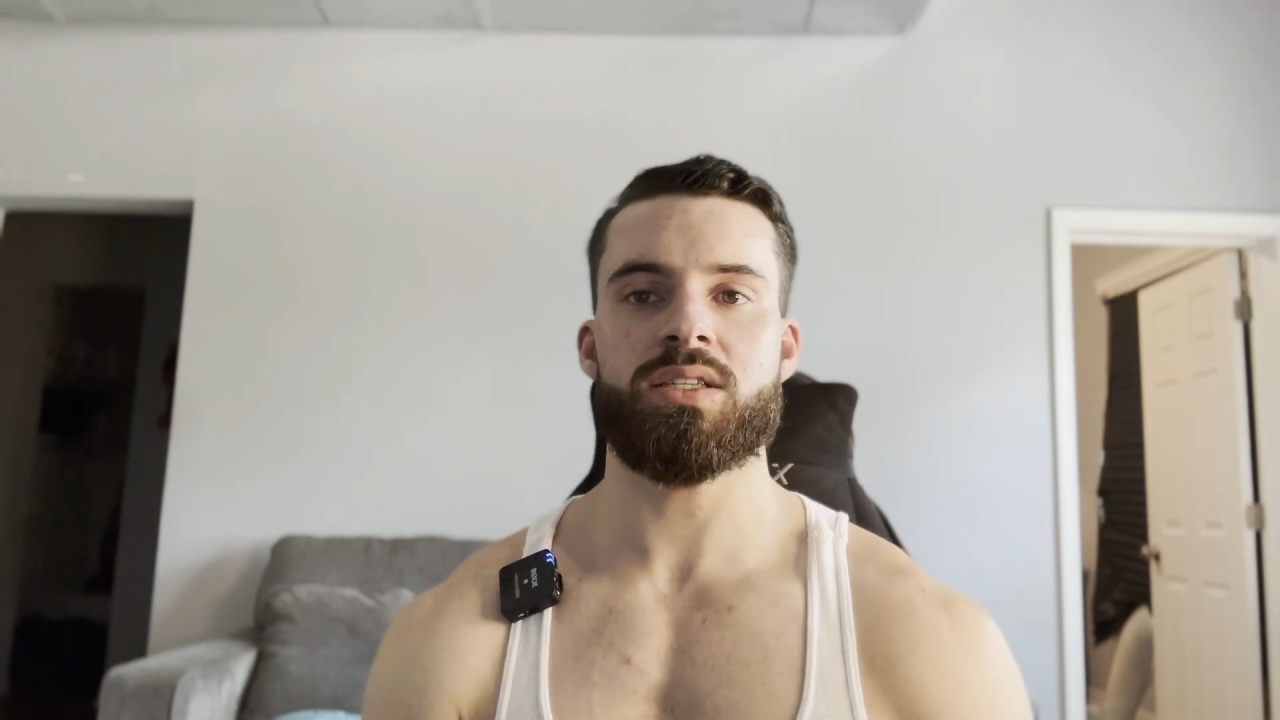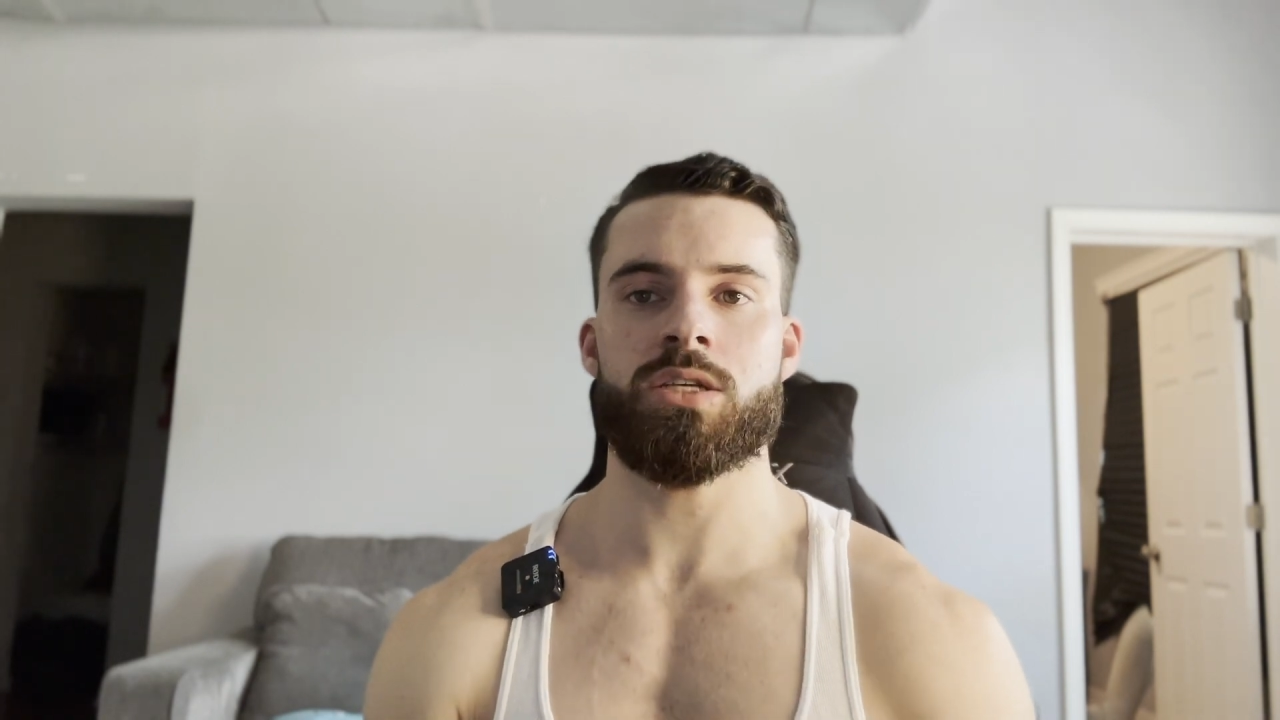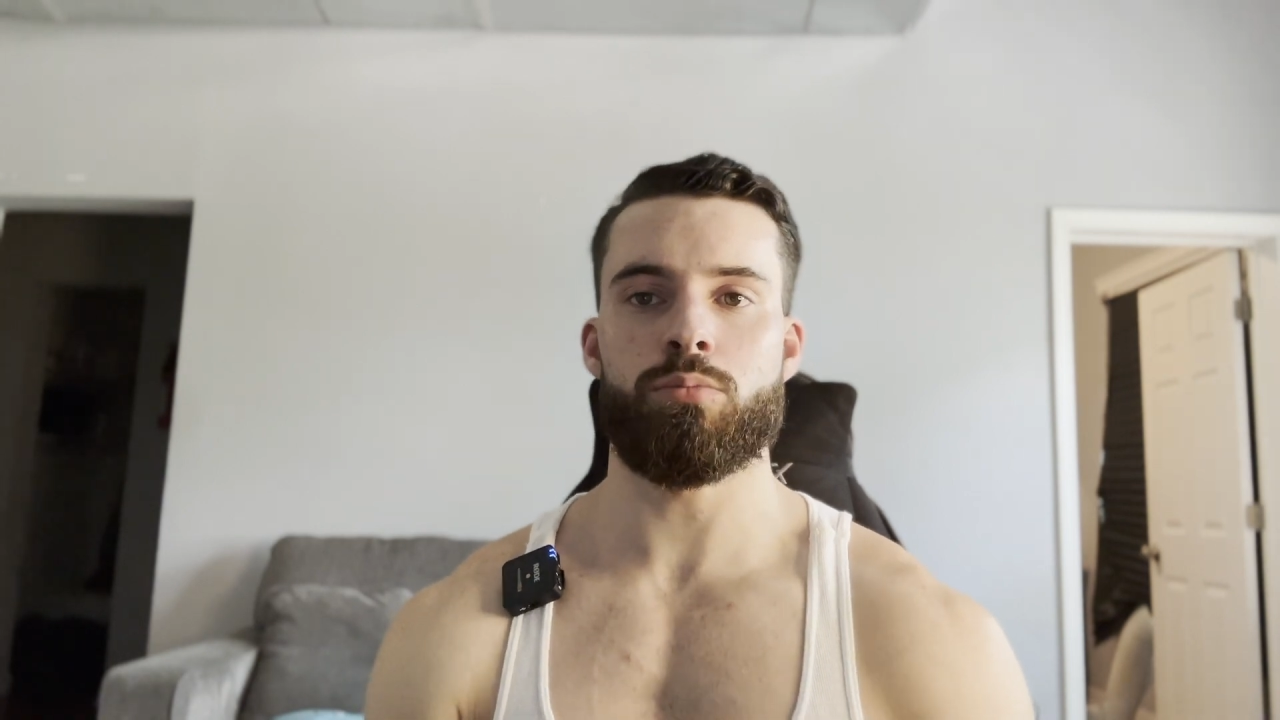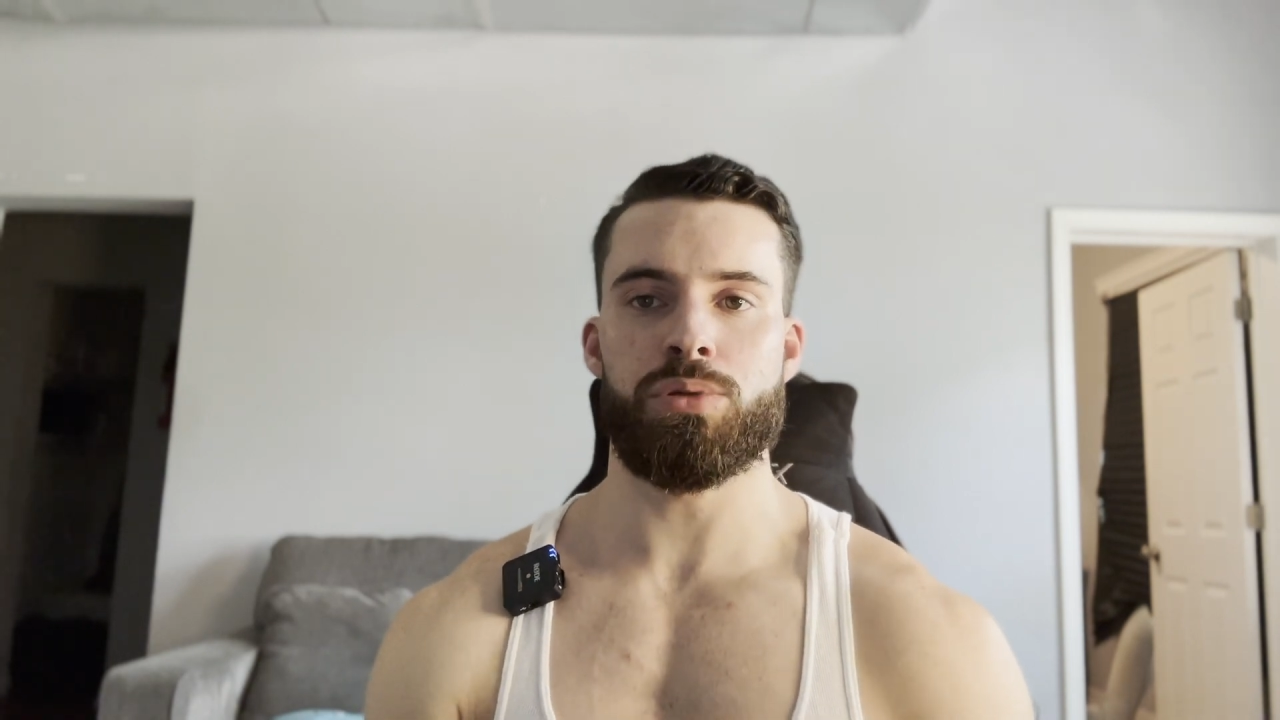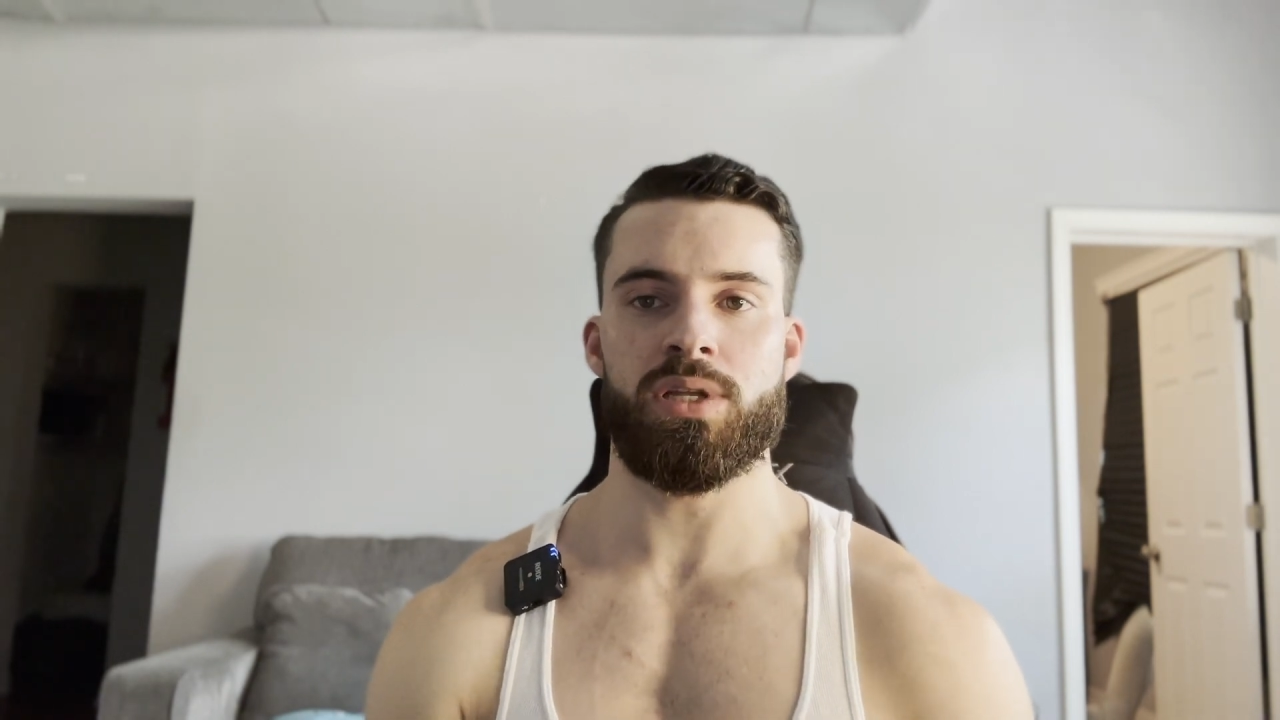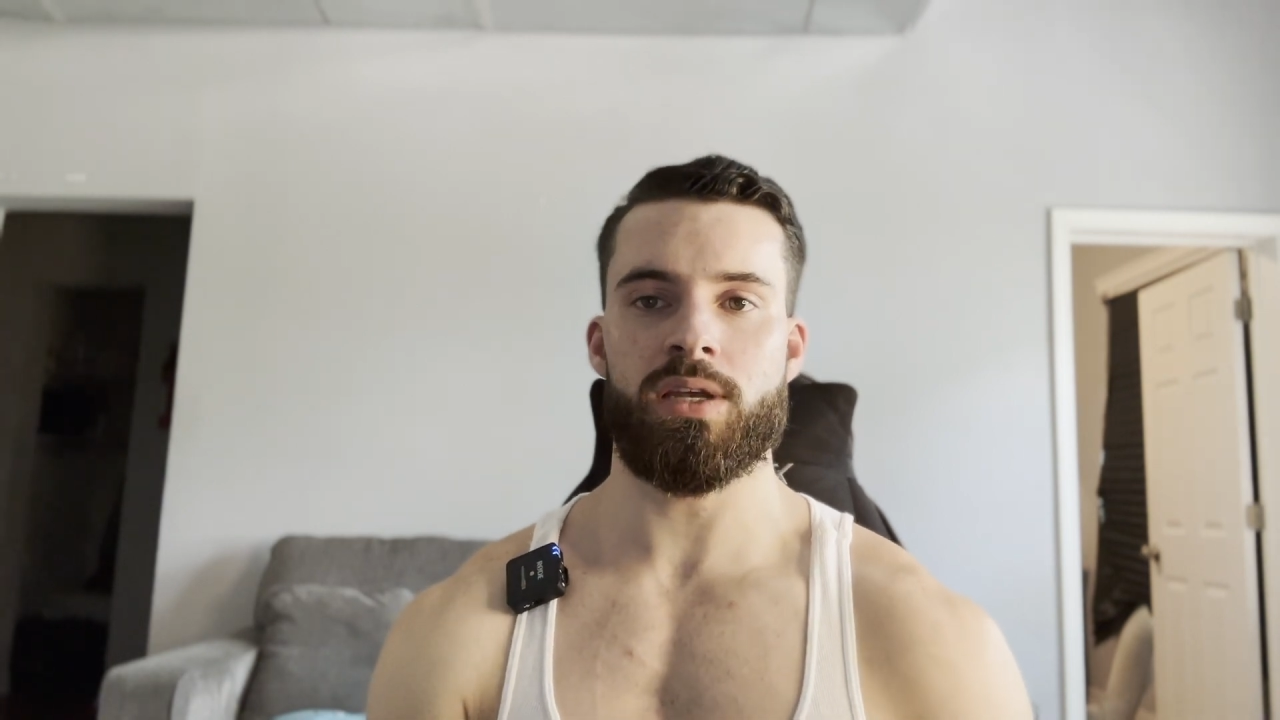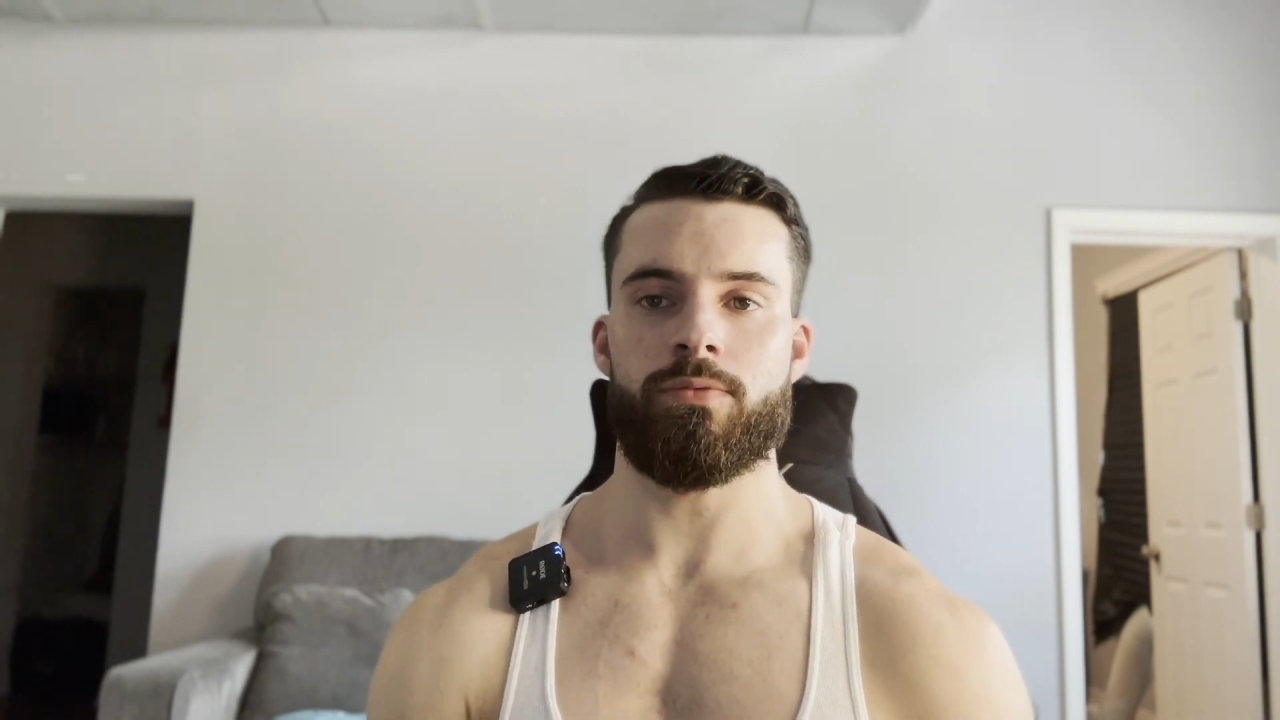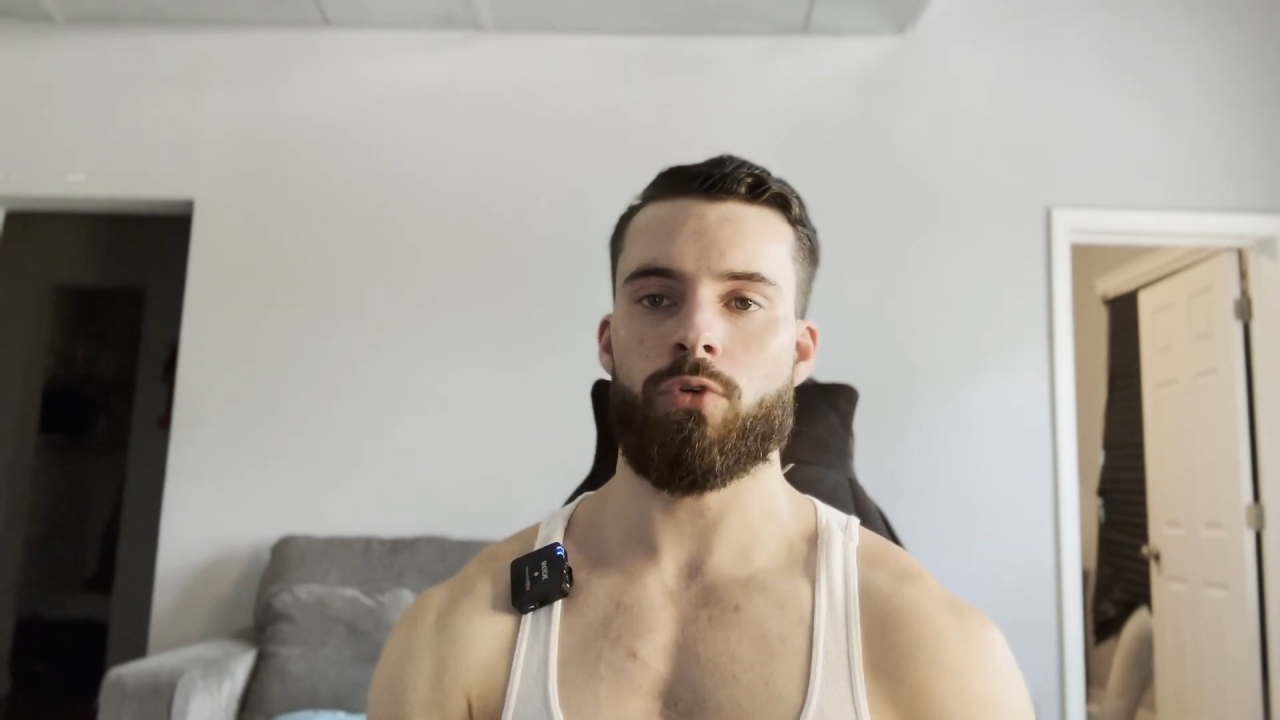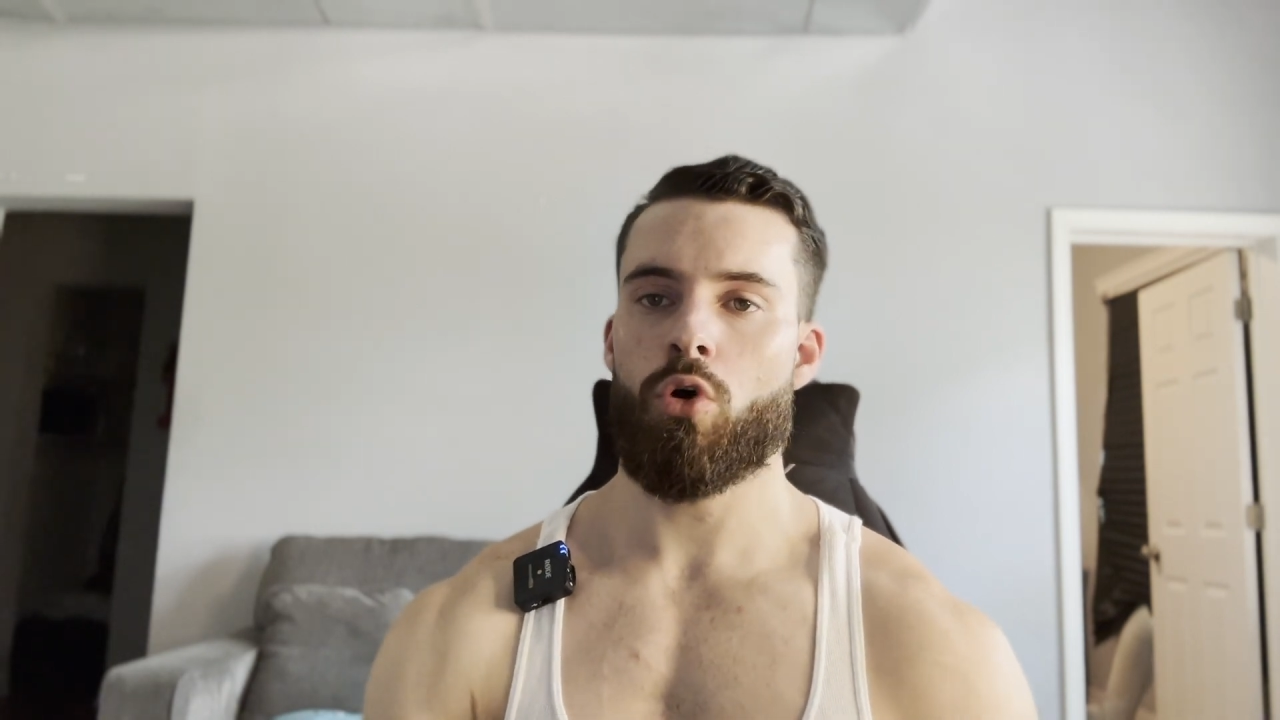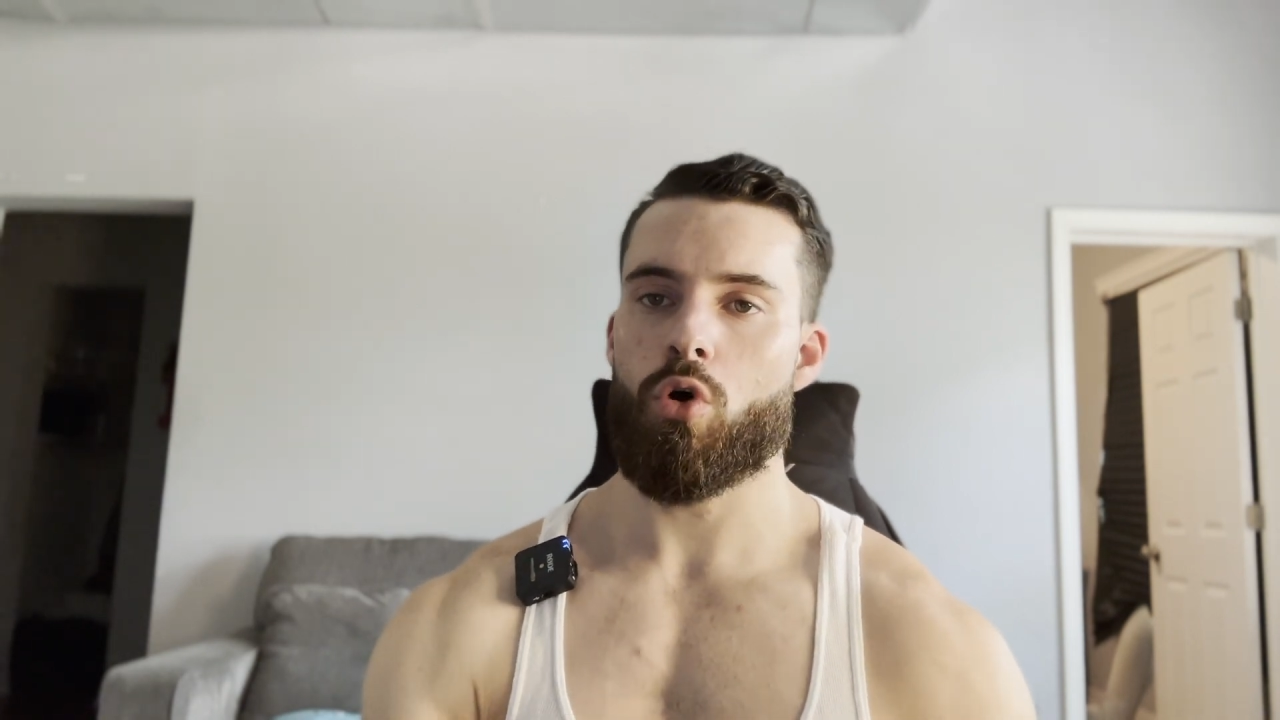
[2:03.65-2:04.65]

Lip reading: to believe